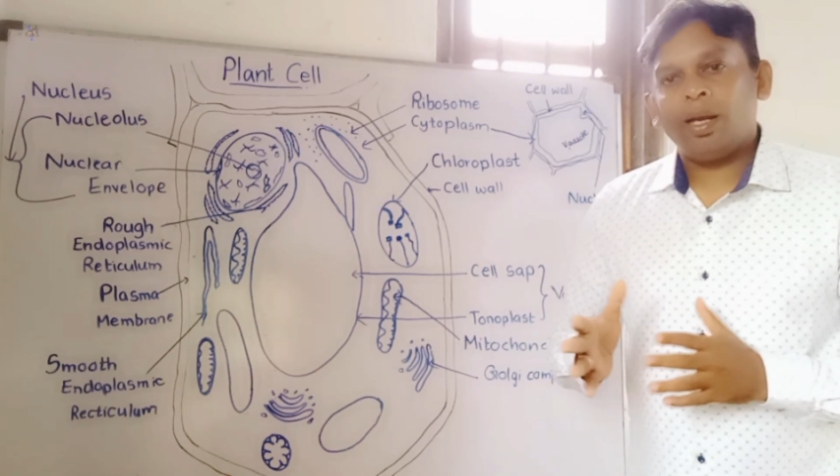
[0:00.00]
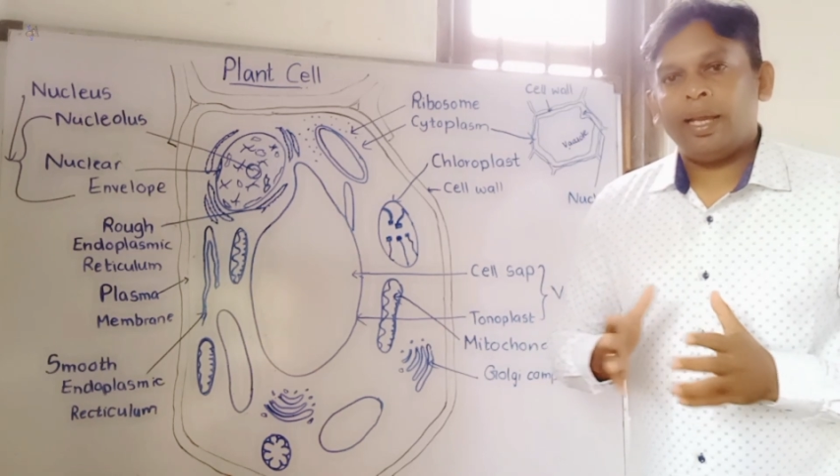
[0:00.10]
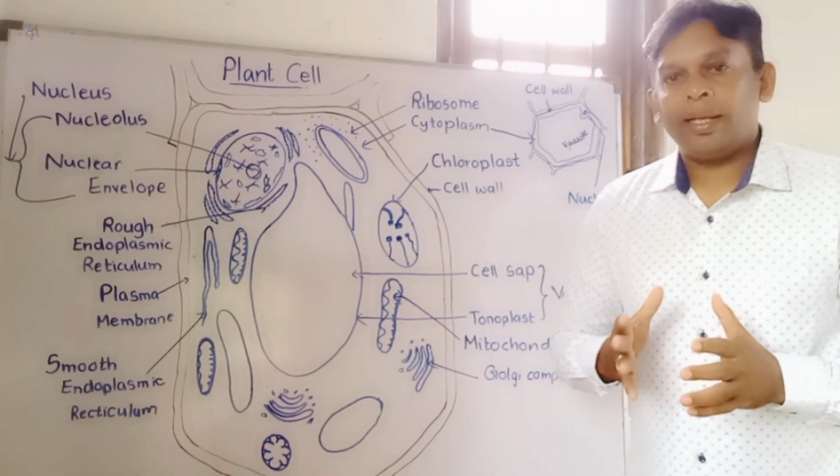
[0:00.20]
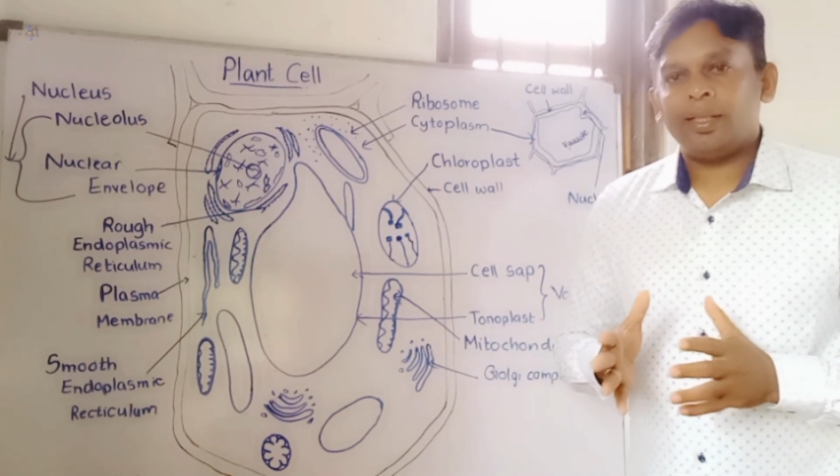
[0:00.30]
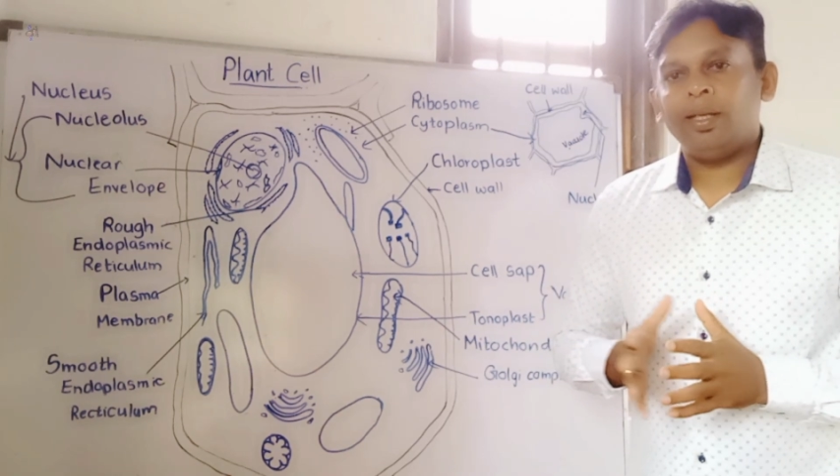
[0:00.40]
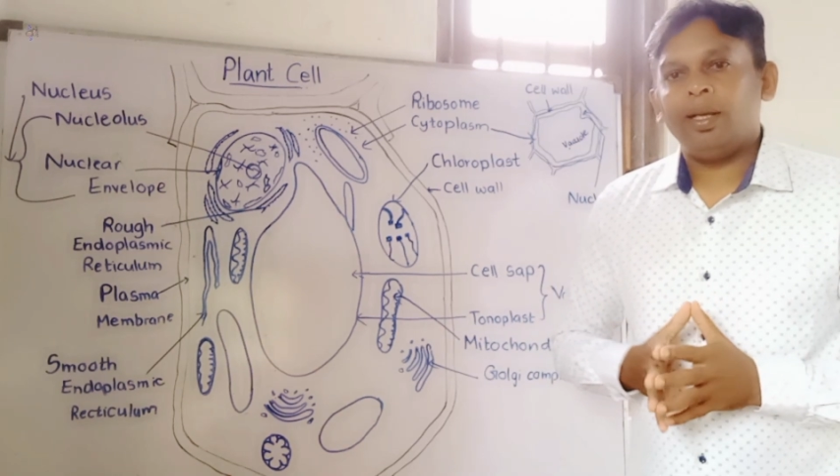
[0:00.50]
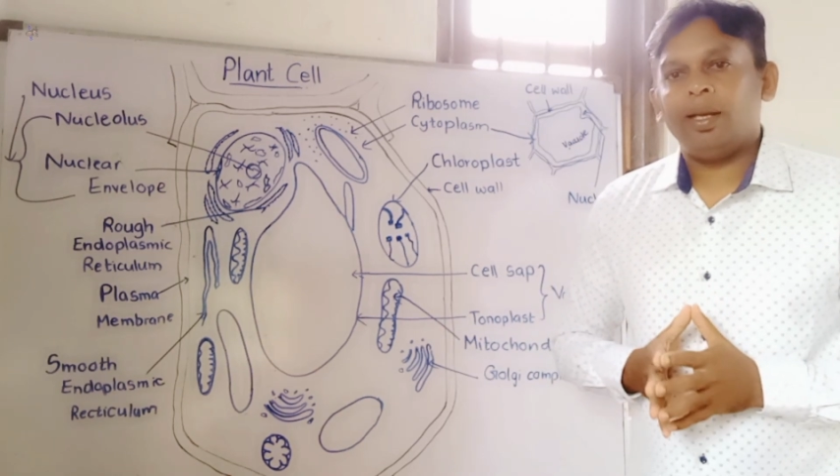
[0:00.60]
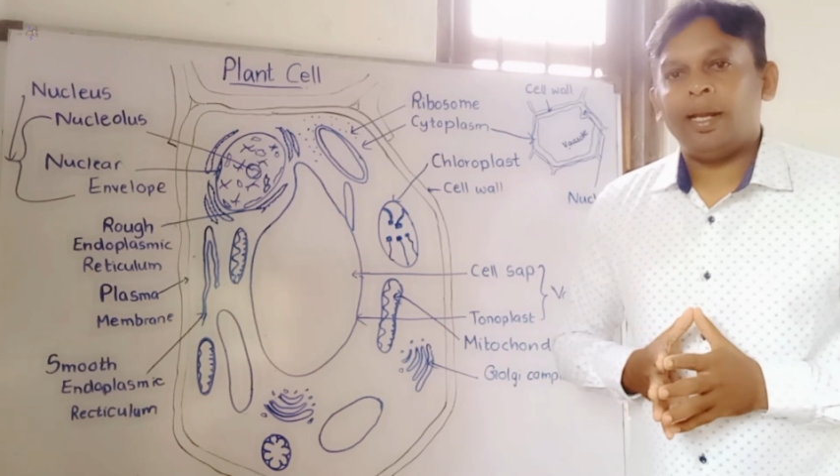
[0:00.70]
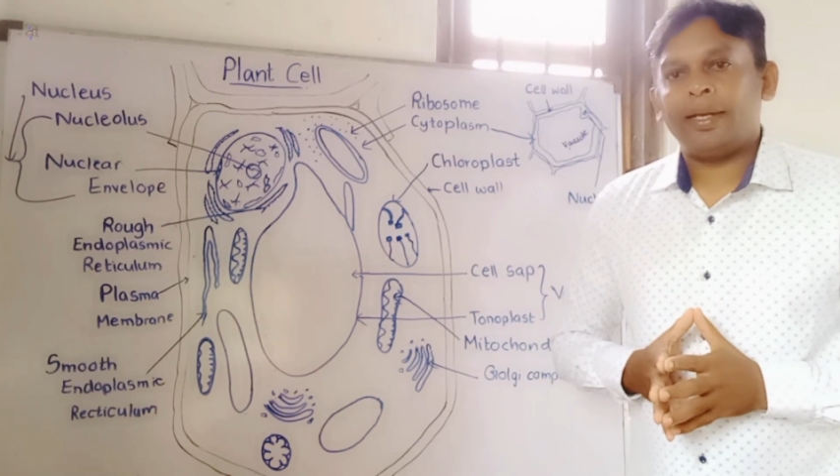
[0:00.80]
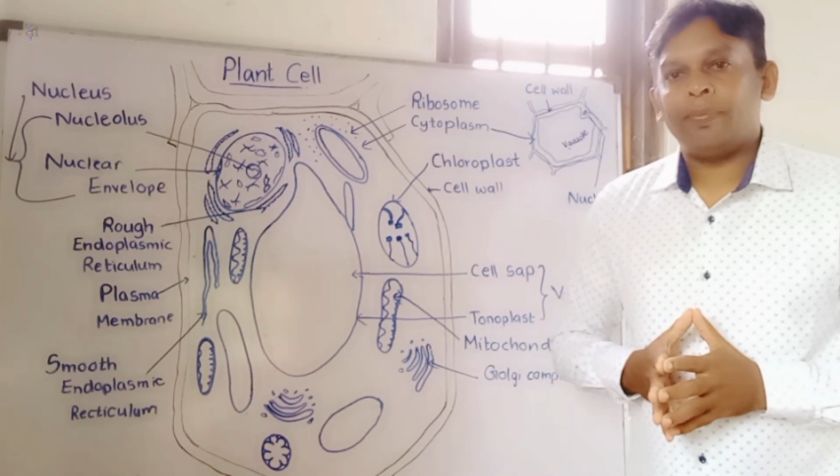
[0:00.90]
like the
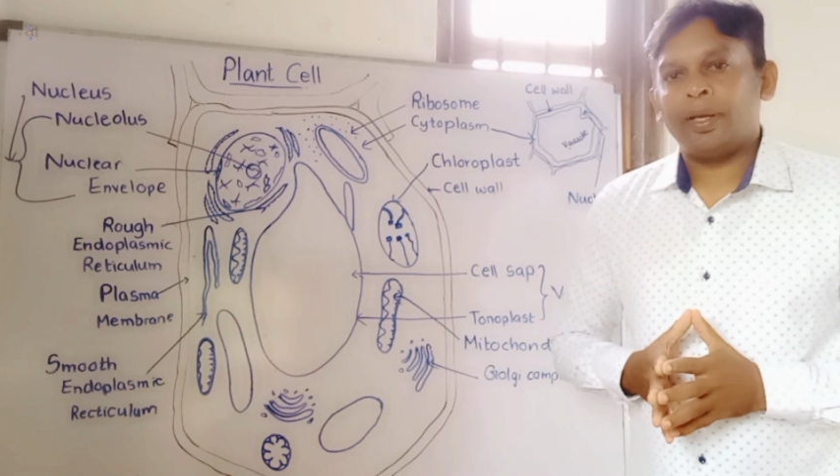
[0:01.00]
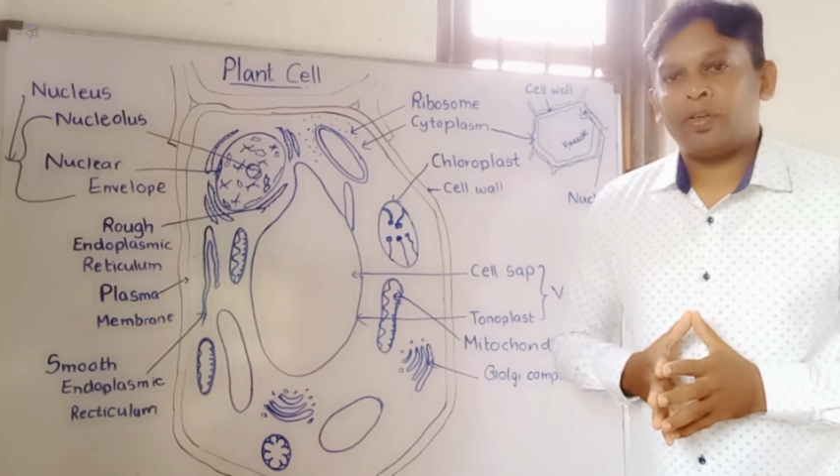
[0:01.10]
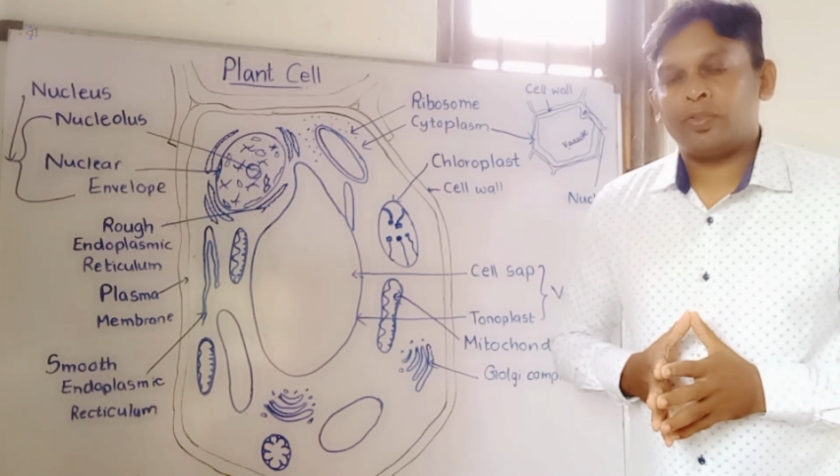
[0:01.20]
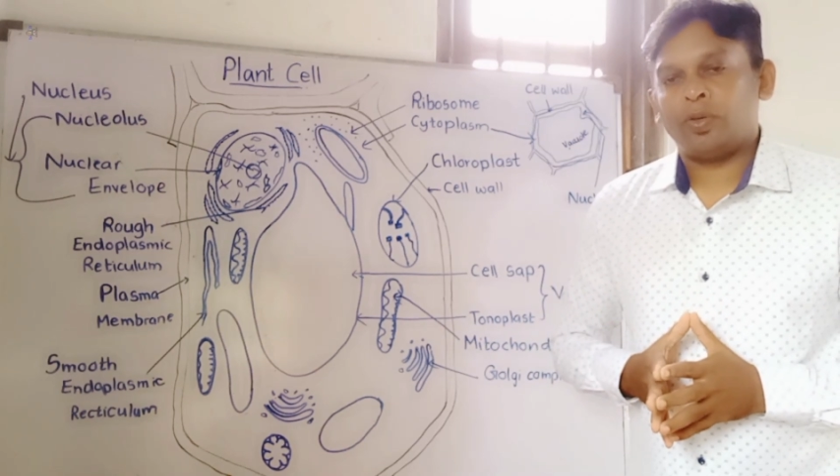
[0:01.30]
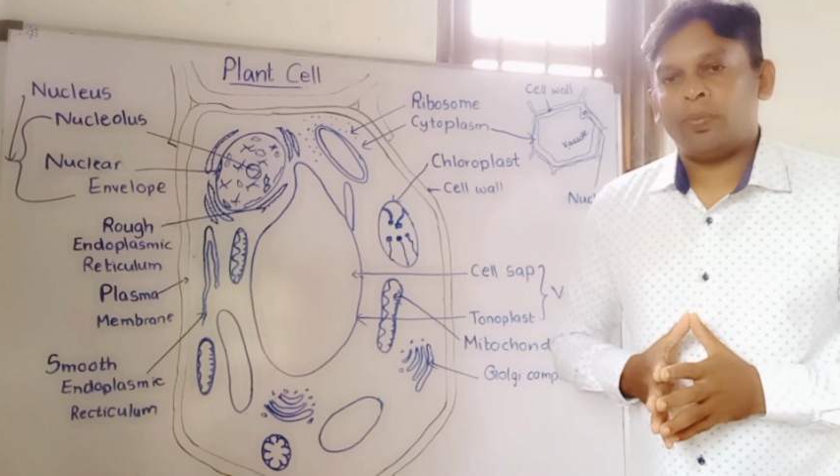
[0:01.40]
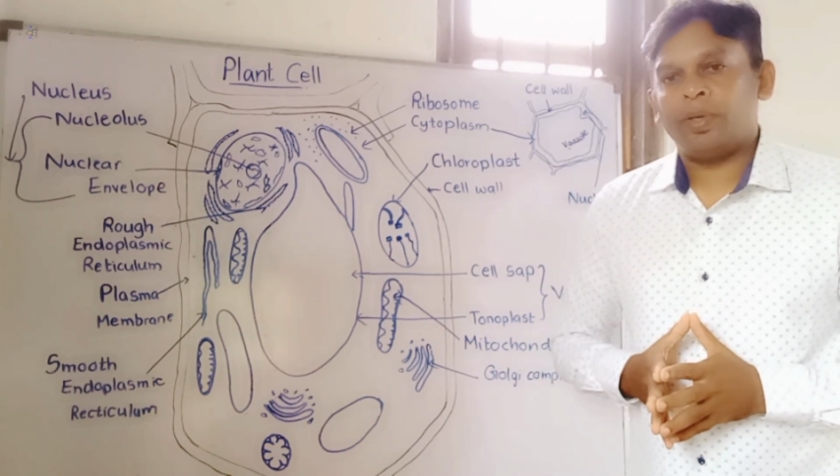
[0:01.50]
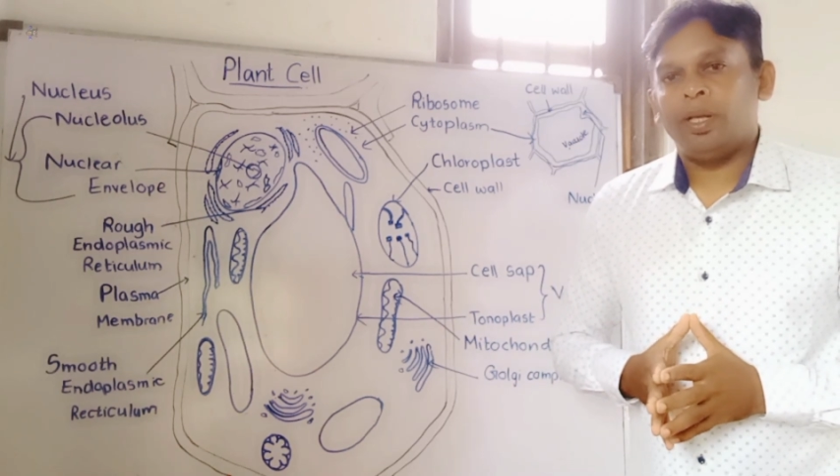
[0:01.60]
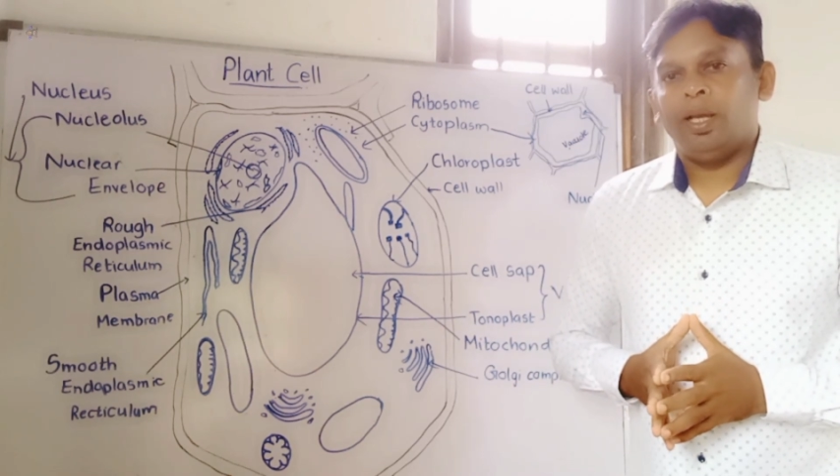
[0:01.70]
light microscope.